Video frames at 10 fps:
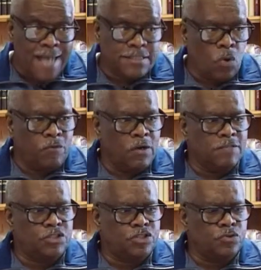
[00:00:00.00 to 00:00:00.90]
of the
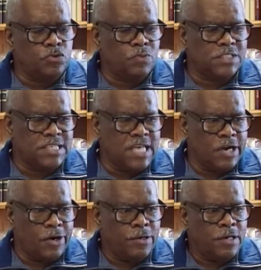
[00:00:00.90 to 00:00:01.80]
Jews was near,
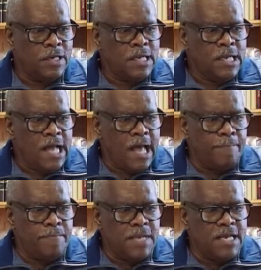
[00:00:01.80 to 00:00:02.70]
and many
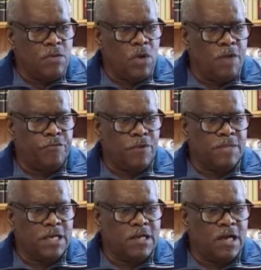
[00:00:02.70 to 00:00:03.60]
went from the
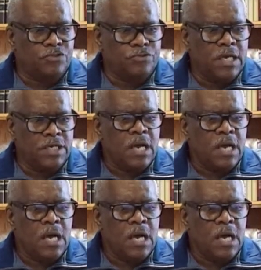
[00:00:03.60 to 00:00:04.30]
country up to